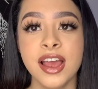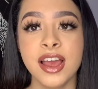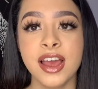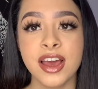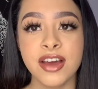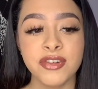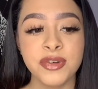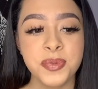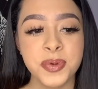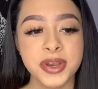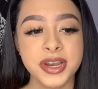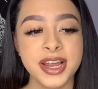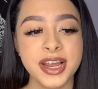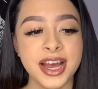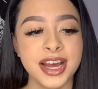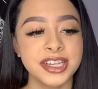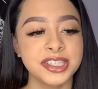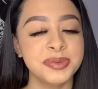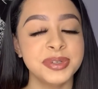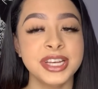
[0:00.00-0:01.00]
everybody
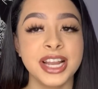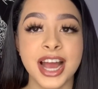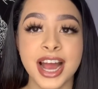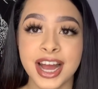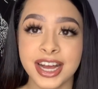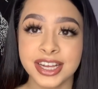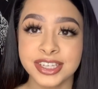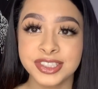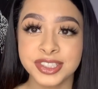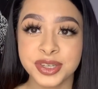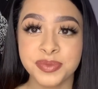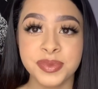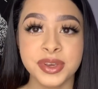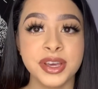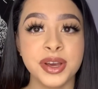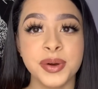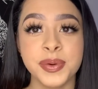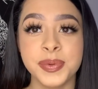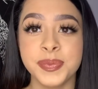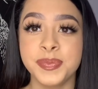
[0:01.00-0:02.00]
has been asking
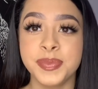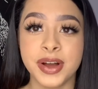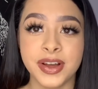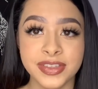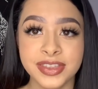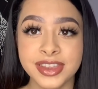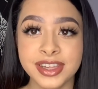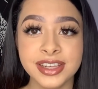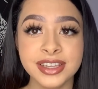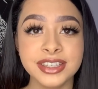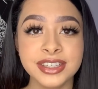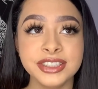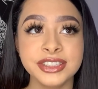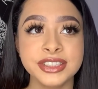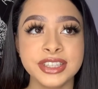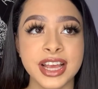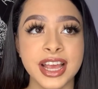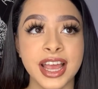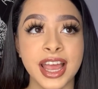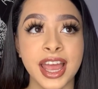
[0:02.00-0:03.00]
me about this,
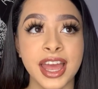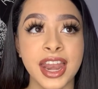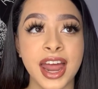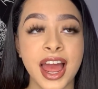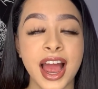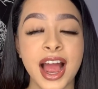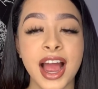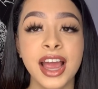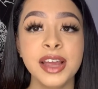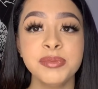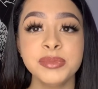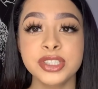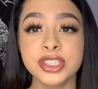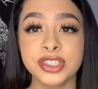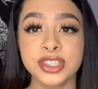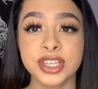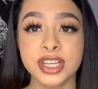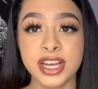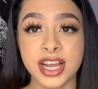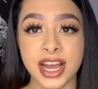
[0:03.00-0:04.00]
and I'm
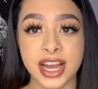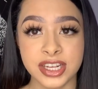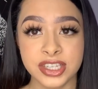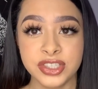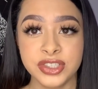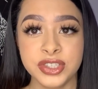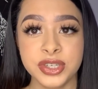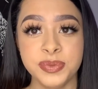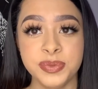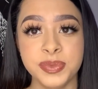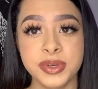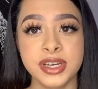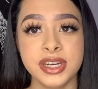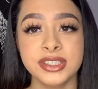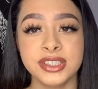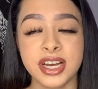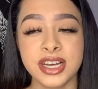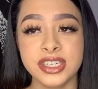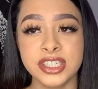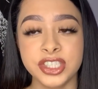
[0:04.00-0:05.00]
just gonna answer it
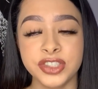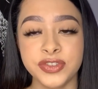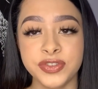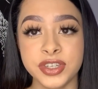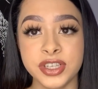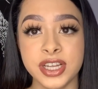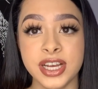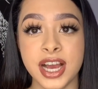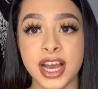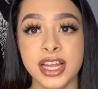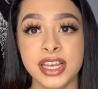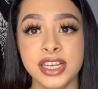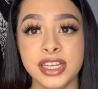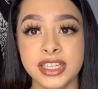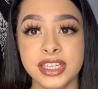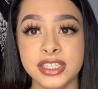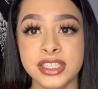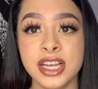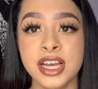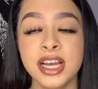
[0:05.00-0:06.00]
because I just feel like I
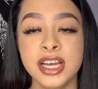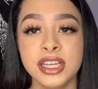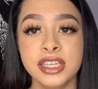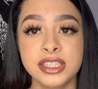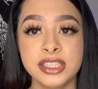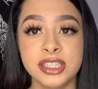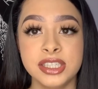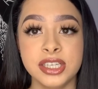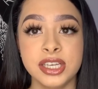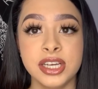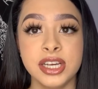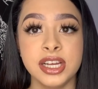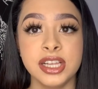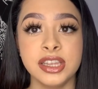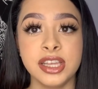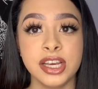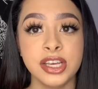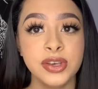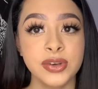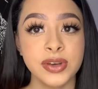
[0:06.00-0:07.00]
need to
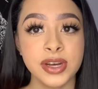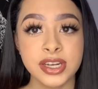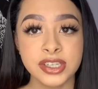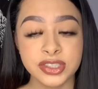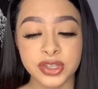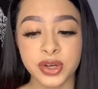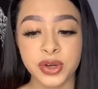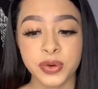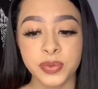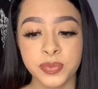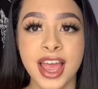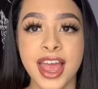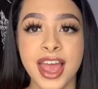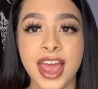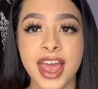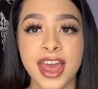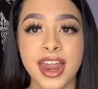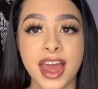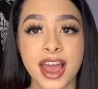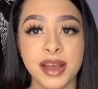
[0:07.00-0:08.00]
let you guys know,
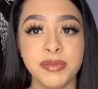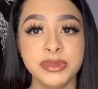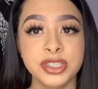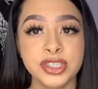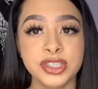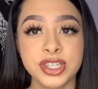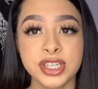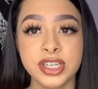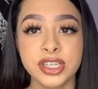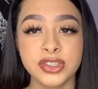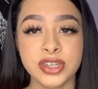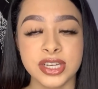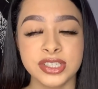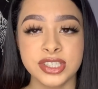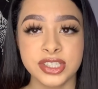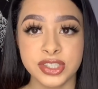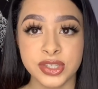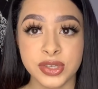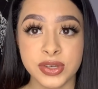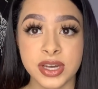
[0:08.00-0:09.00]
and I'm just gonna address
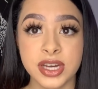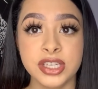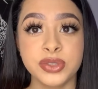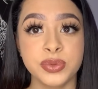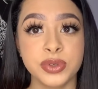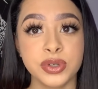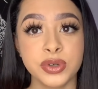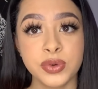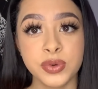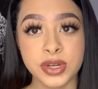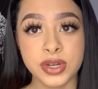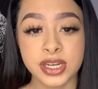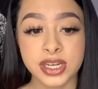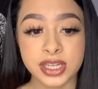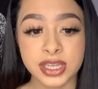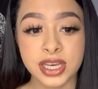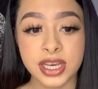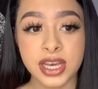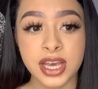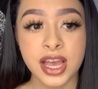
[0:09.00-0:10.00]
it to you guys real
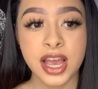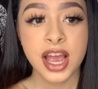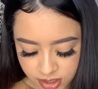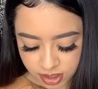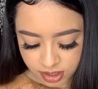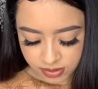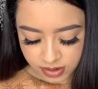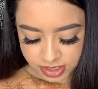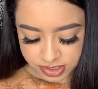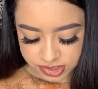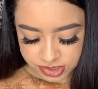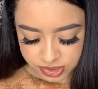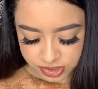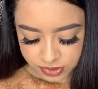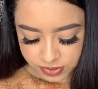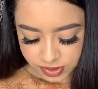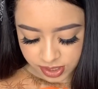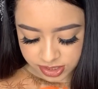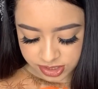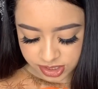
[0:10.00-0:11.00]
quickly. All right, so the
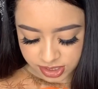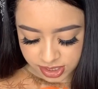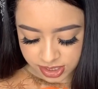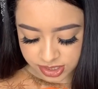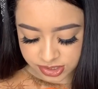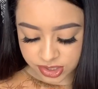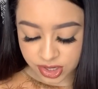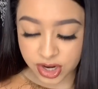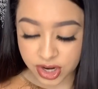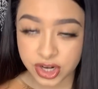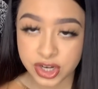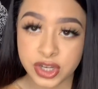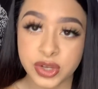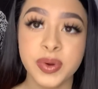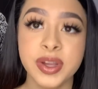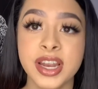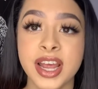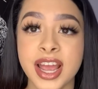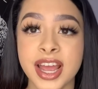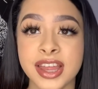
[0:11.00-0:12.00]
question is, are you
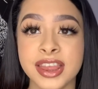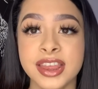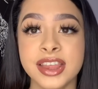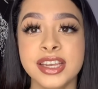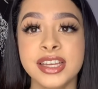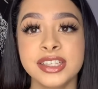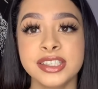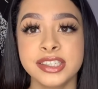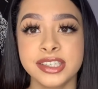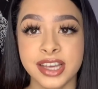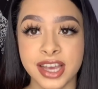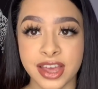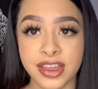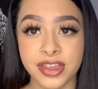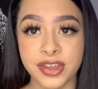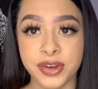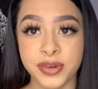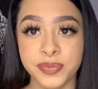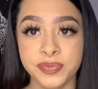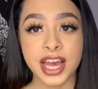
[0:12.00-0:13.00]
and Anthony
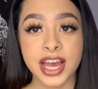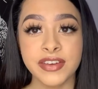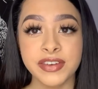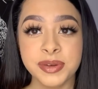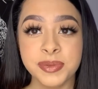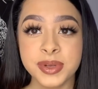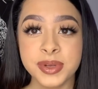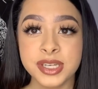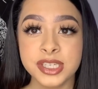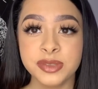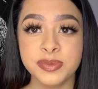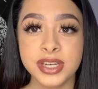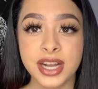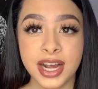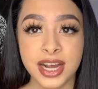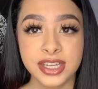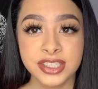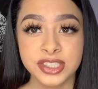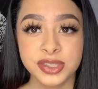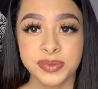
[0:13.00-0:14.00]
together? Everybody's been
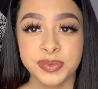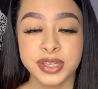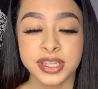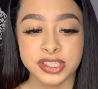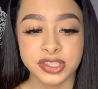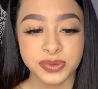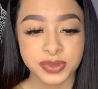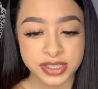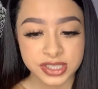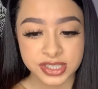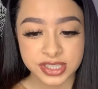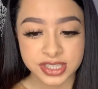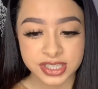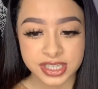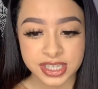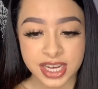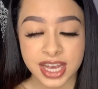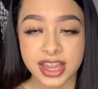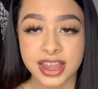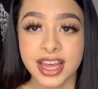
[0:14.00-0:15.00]
asking me this
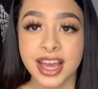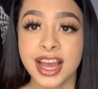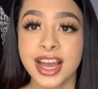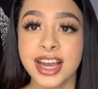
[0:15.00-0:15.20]
recently, and the